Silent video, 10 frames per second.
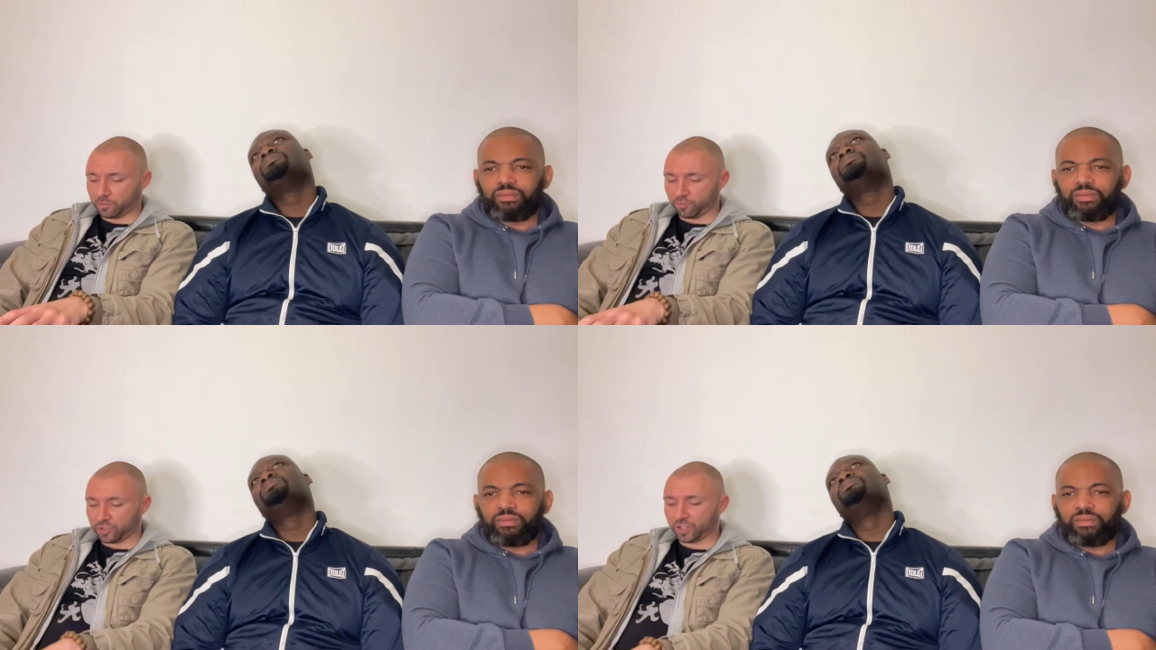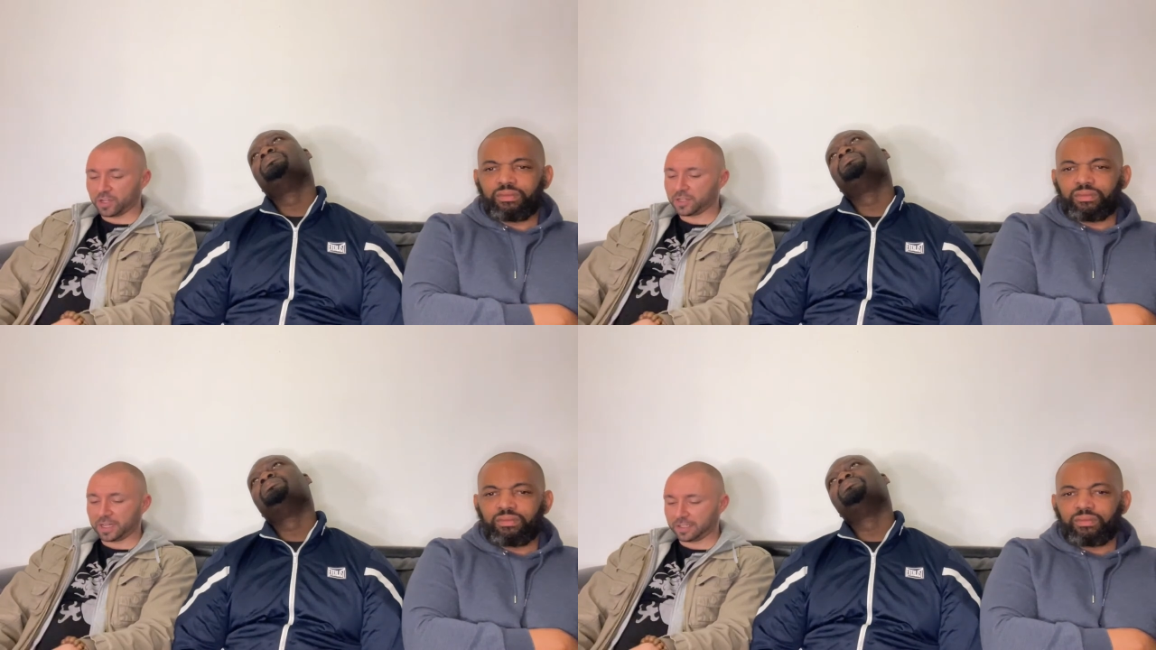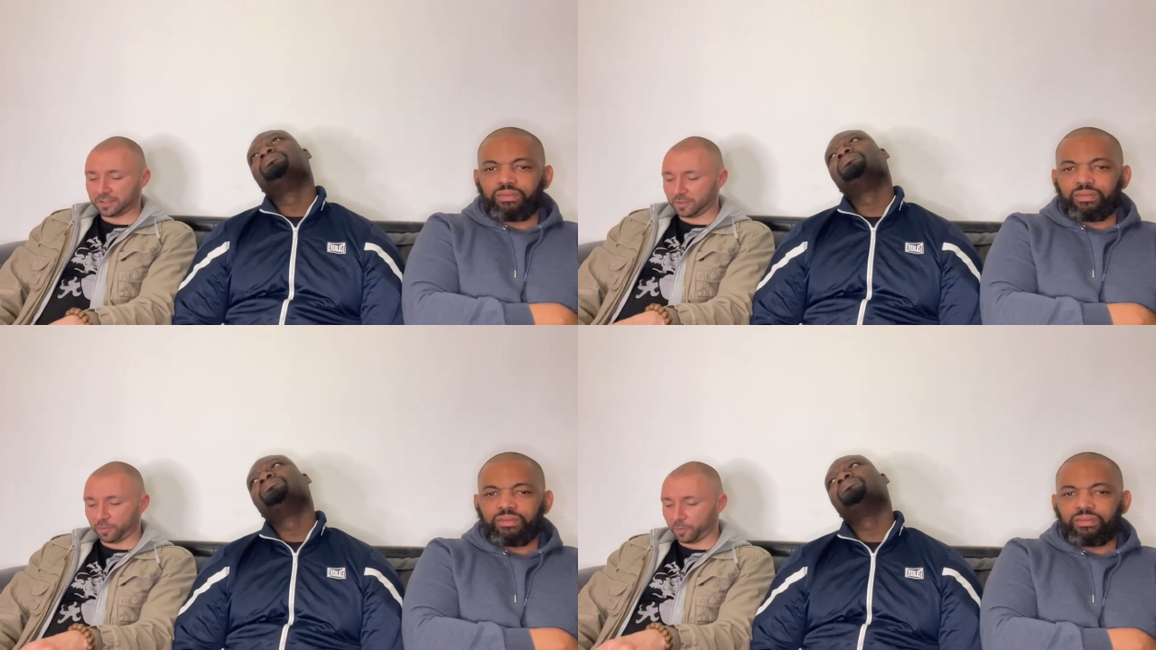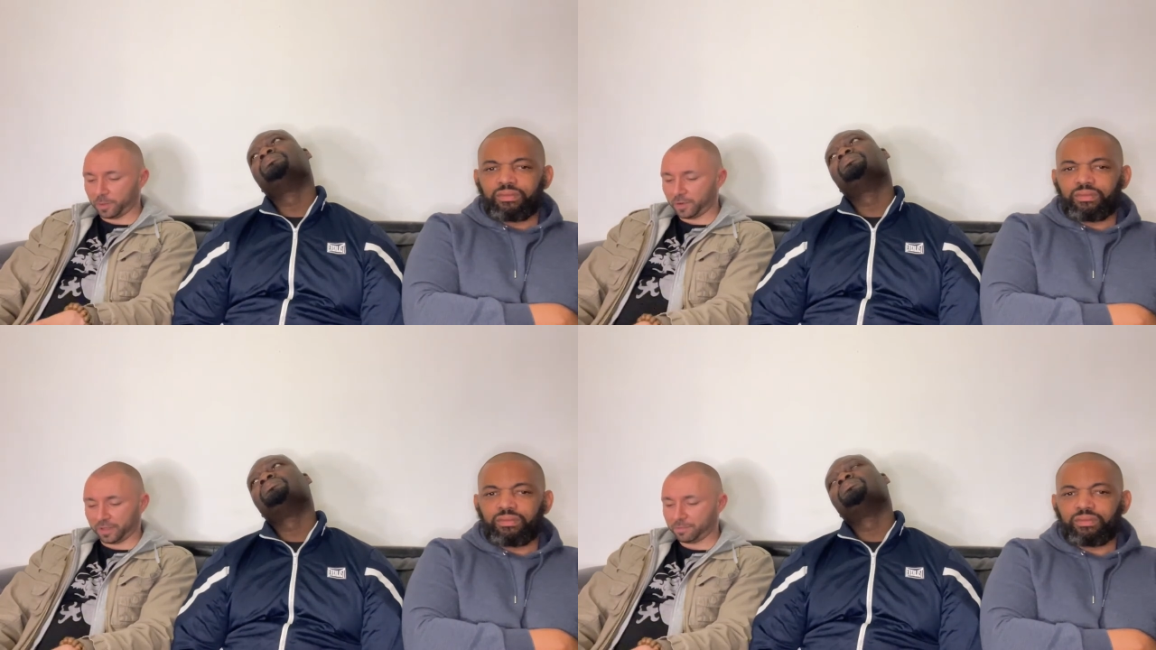Speaker 1: sung this from
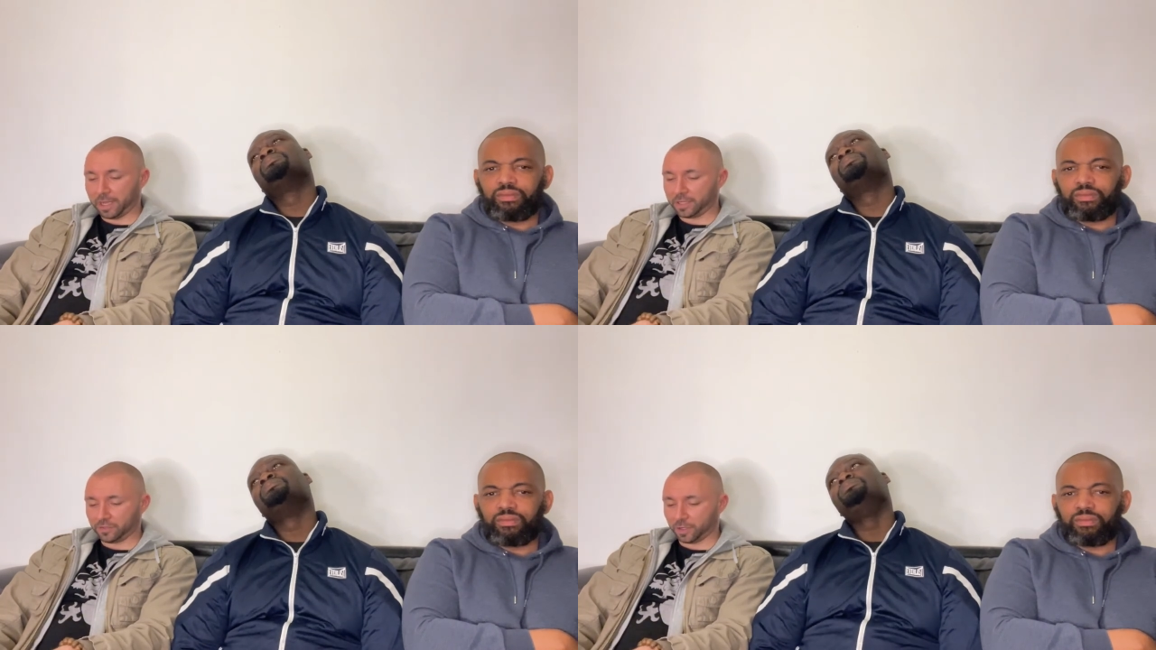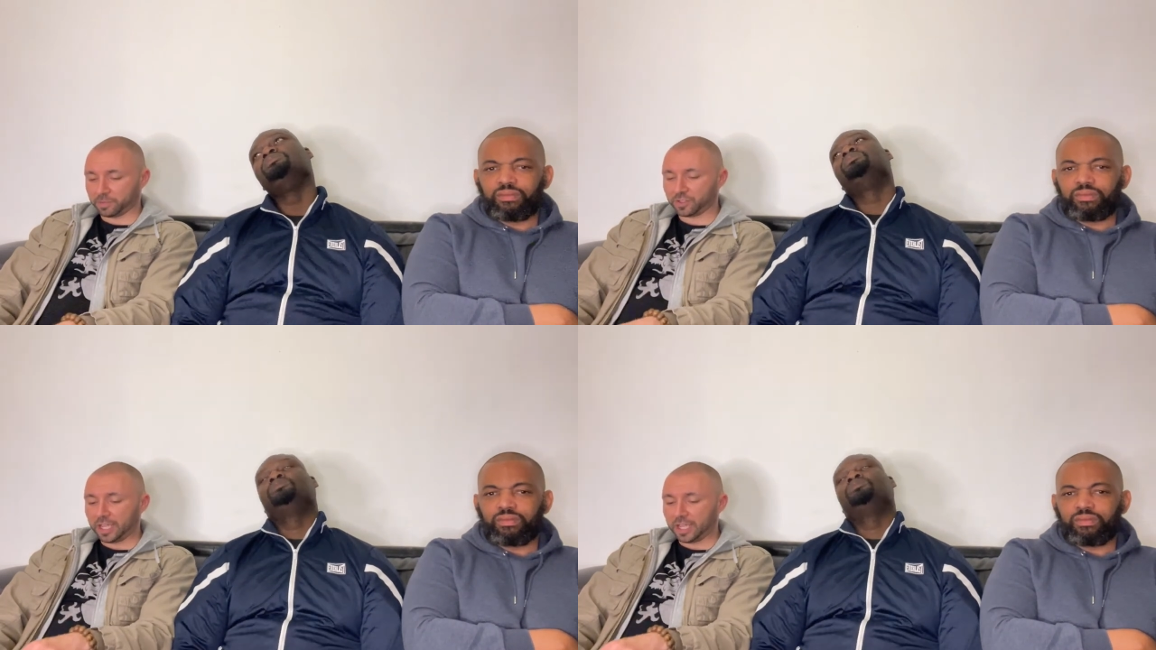the fucking mountaintops.